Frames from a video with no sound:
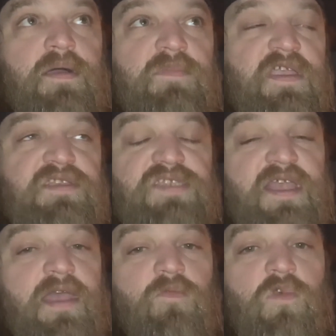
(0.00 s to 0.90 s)
Like I said, I
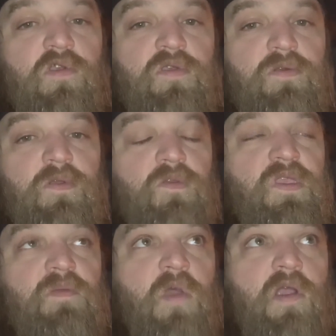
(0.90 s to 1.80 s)
got to work early
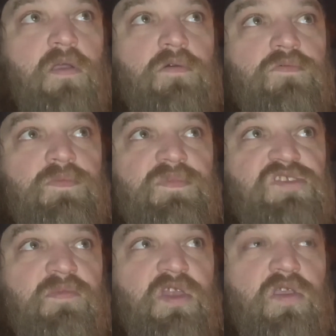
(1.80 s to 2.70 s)
tomorrow.
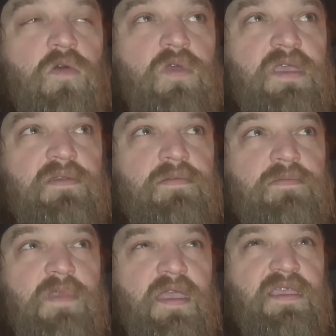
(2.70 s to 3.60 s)
So I'm going to go in,
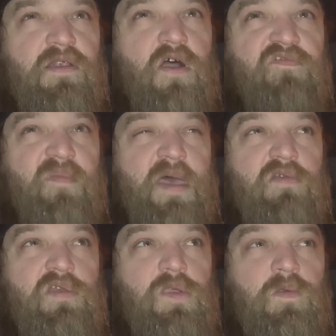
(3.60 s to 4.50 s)
I get off about
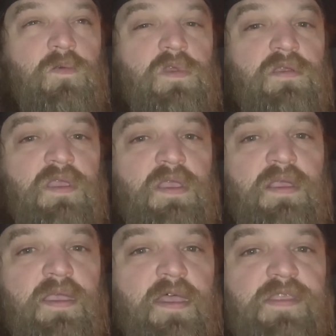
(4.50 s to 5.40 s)
noon,
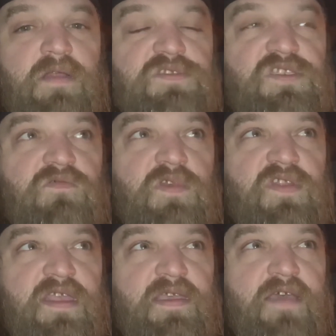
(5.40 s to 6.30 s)
and then I'll see what
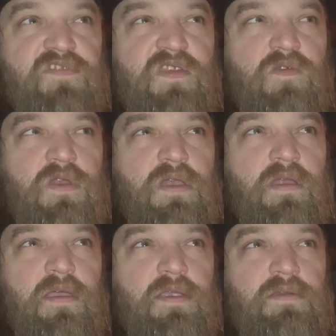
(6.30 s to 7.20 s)
I have to do at
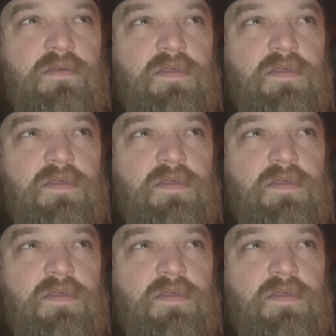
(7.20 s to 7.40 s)
night.